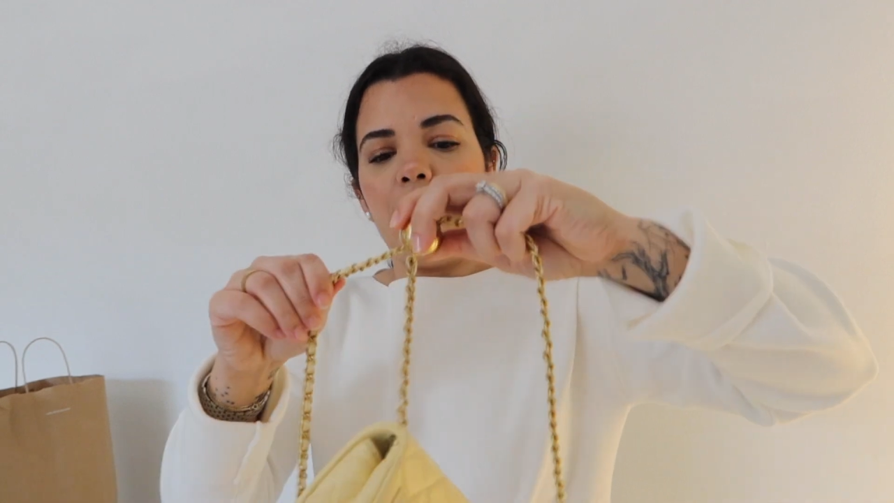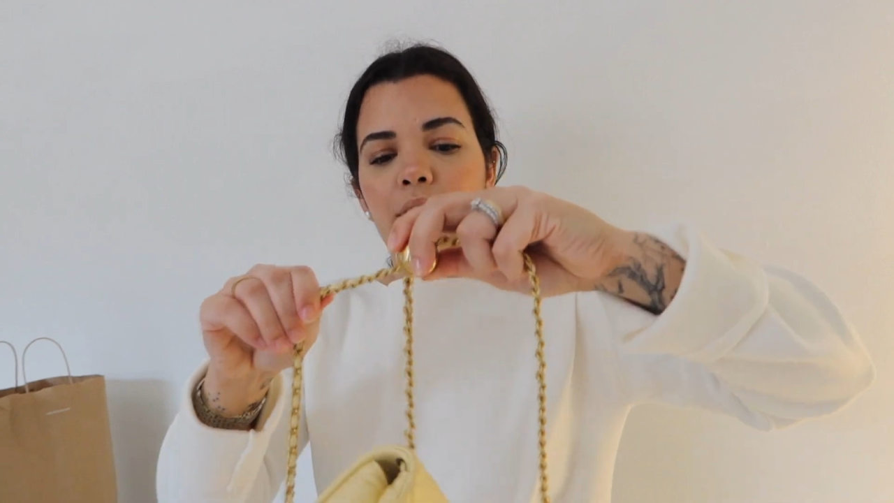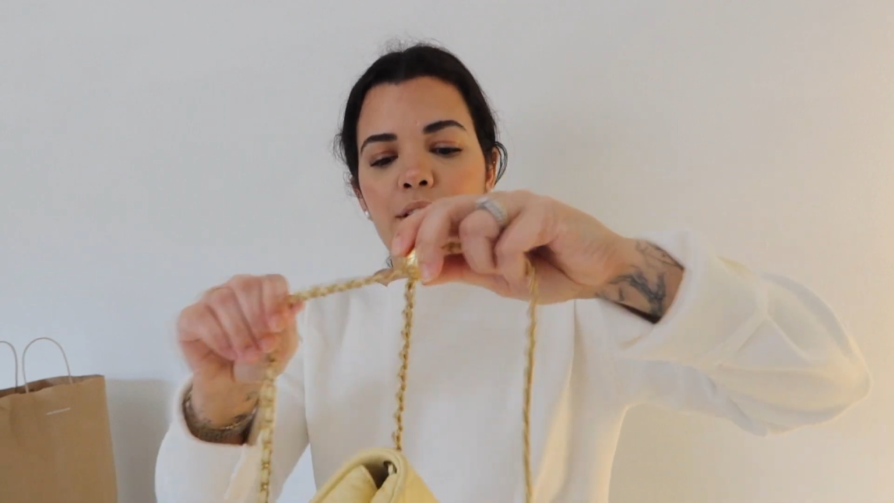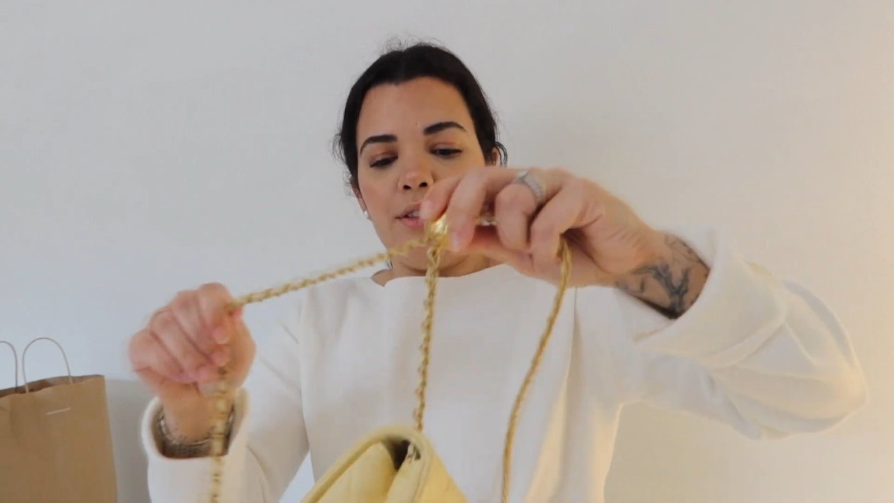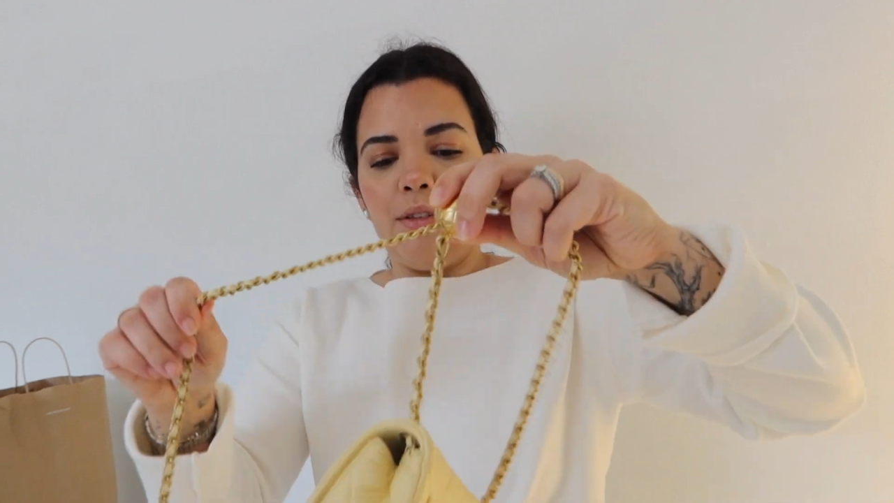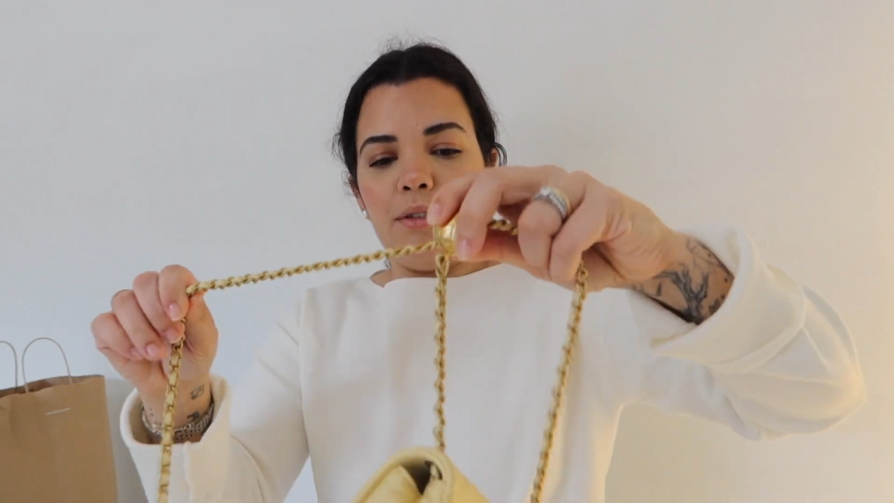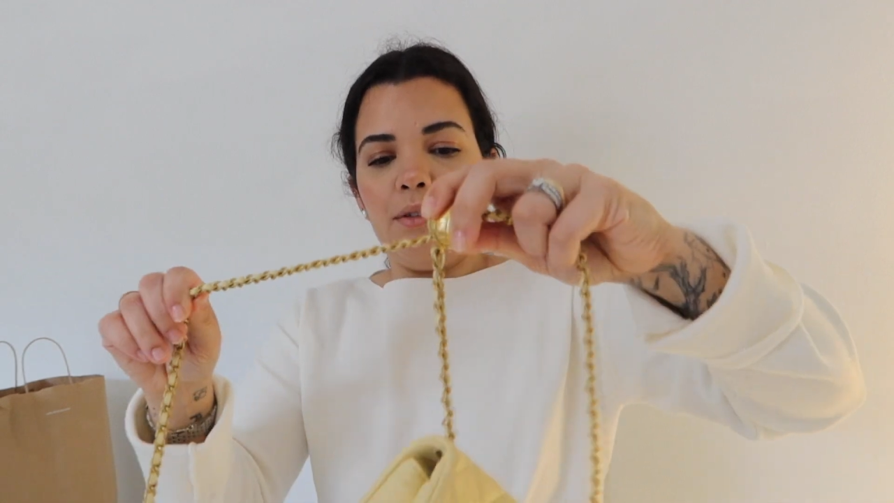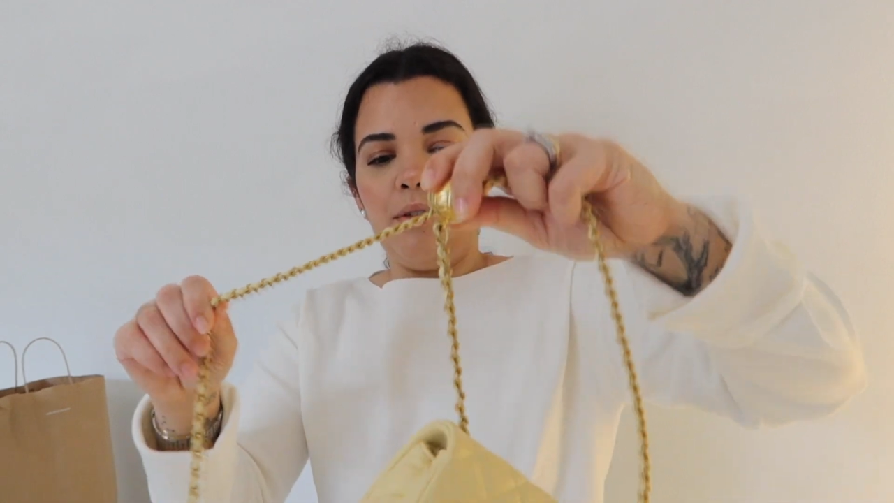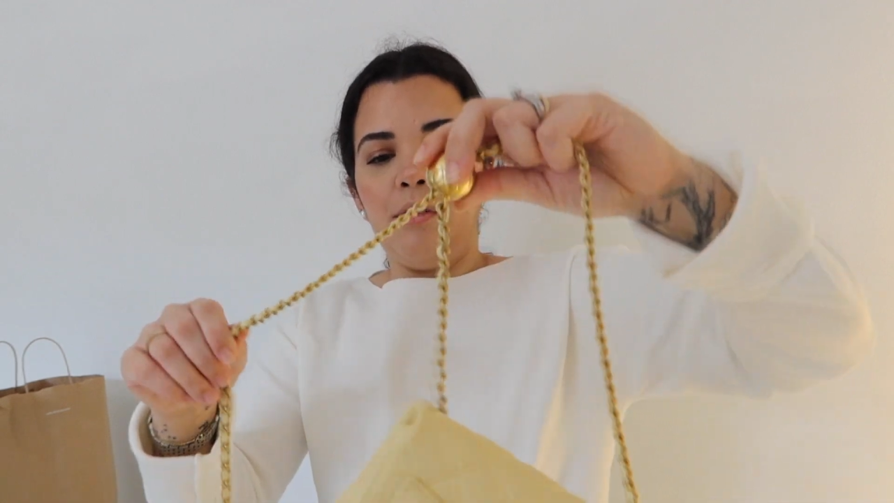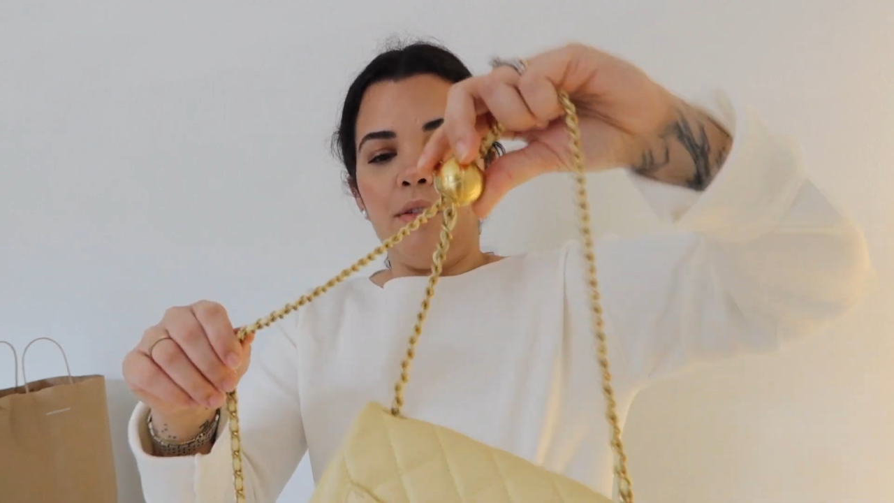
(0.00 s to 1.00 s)

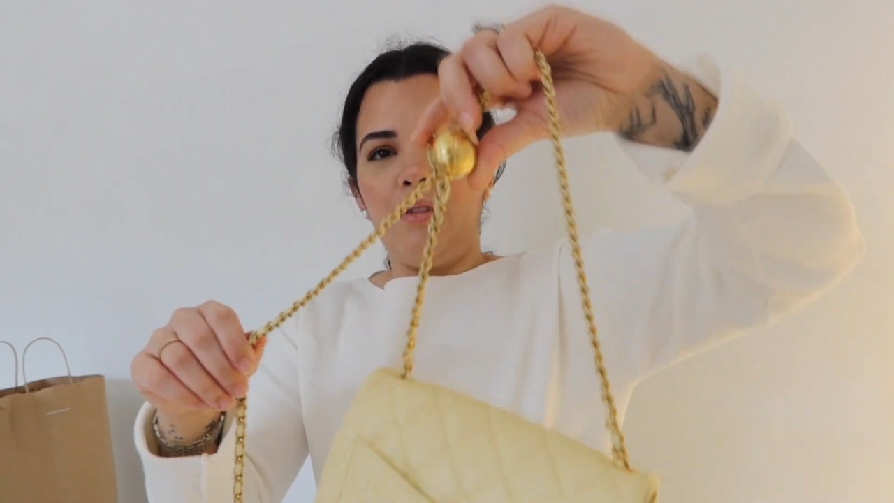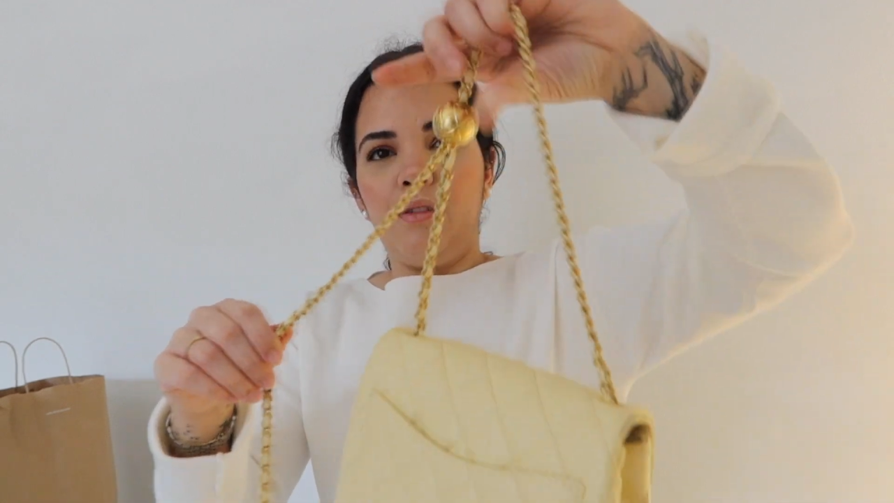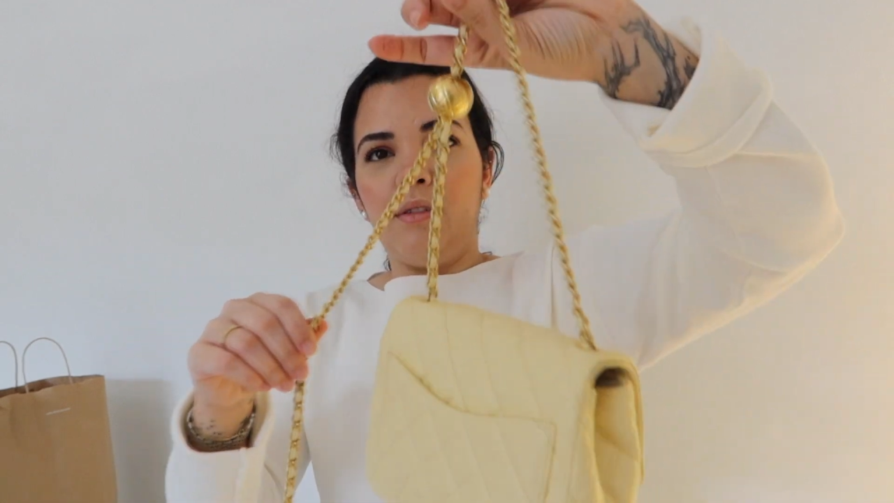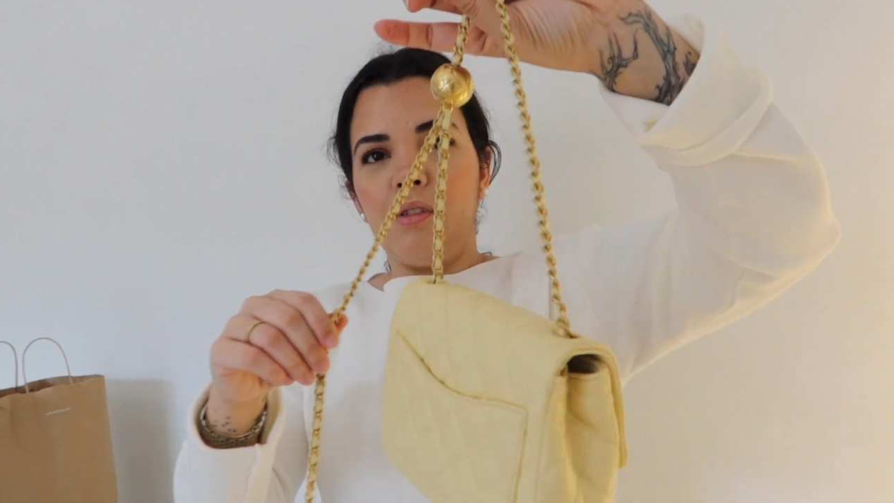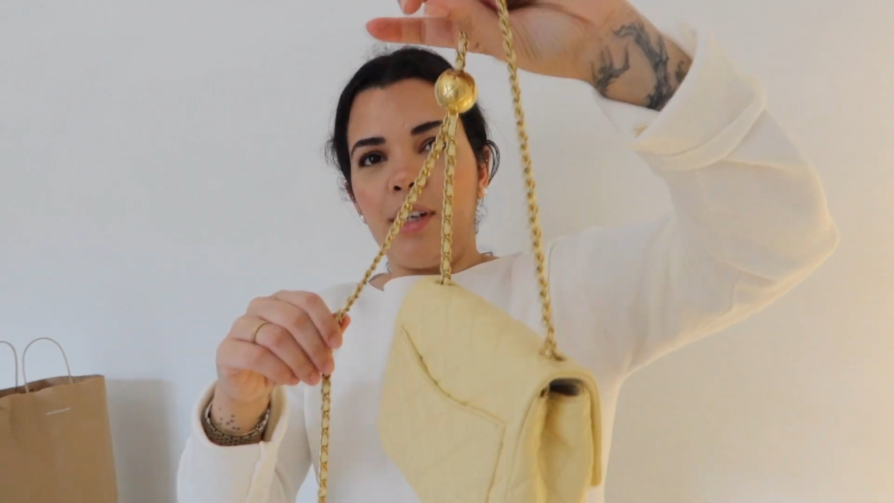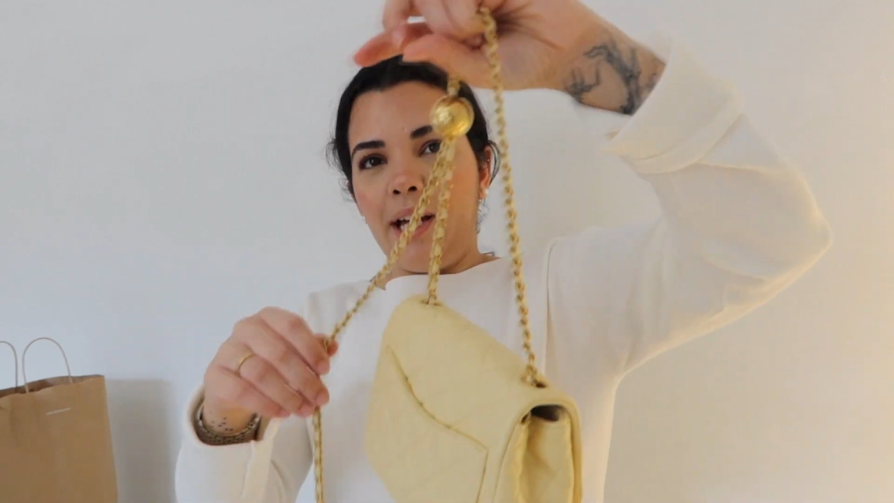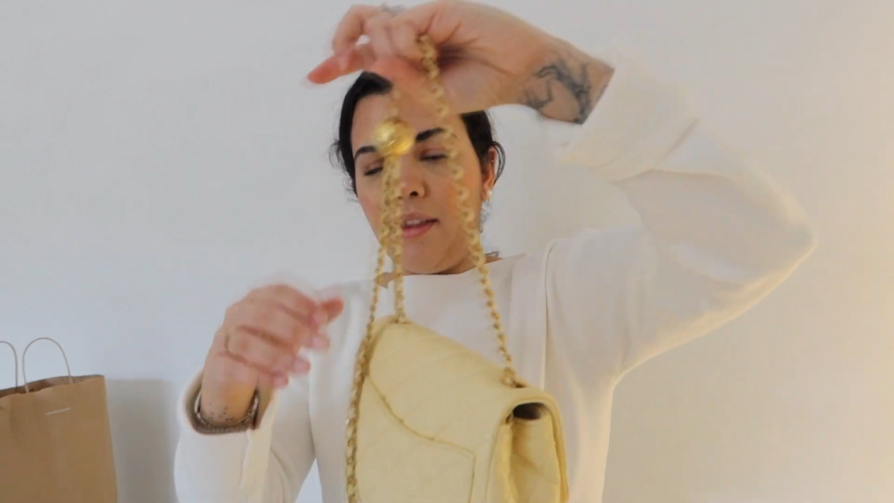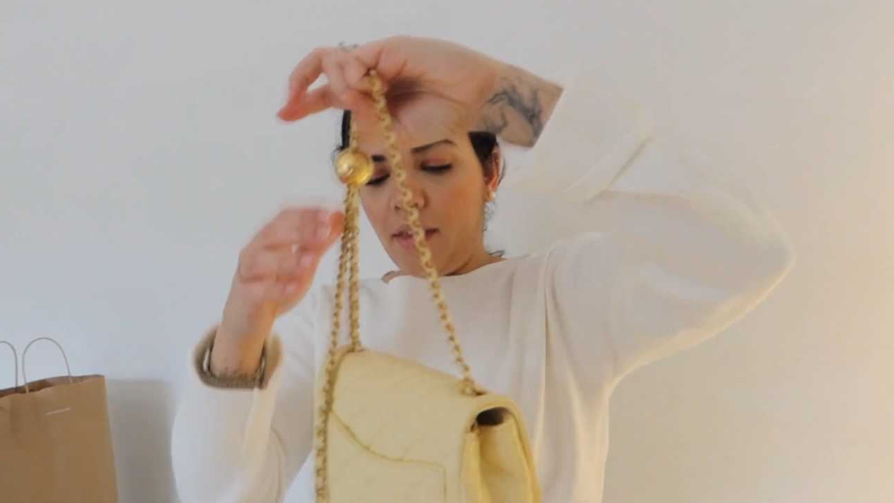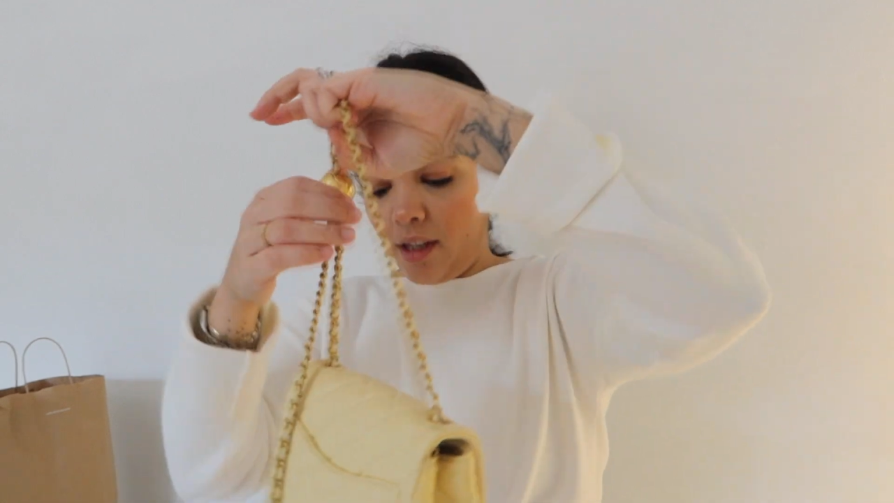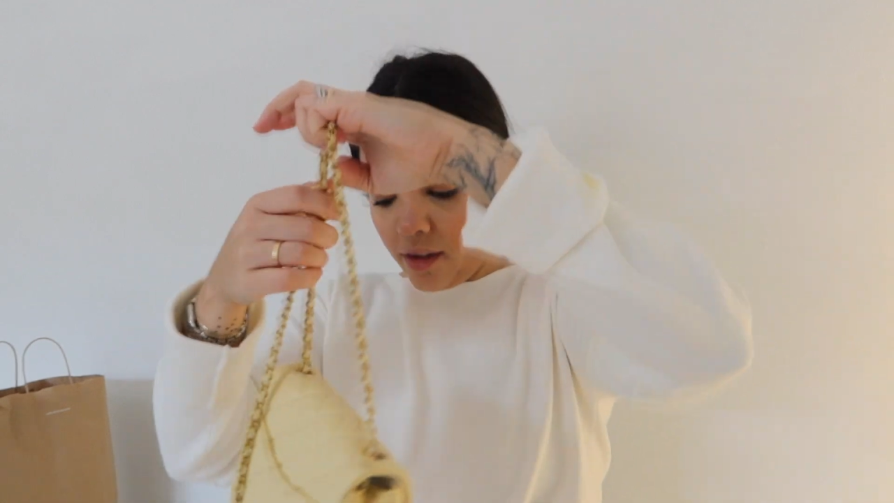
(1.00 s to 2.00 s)
So I
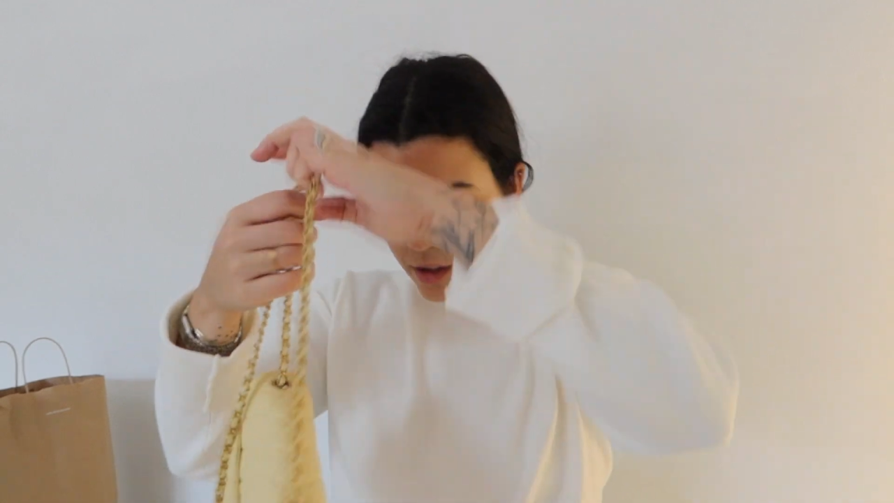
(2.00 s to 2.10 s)
think